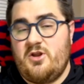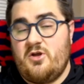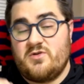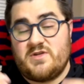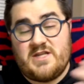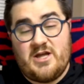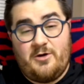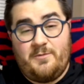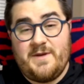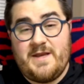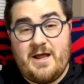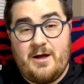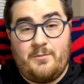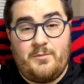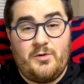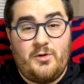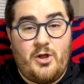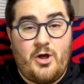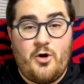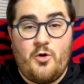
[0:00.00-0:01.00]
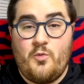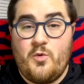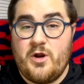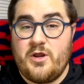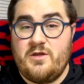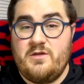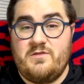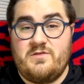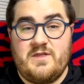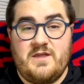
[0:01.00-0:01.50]
Tell me down below what
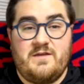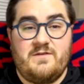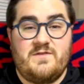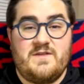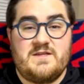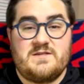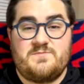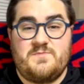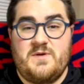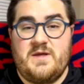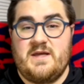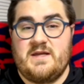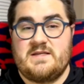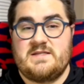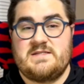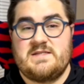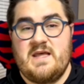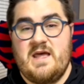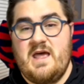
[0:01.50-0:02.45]
you think of these picks,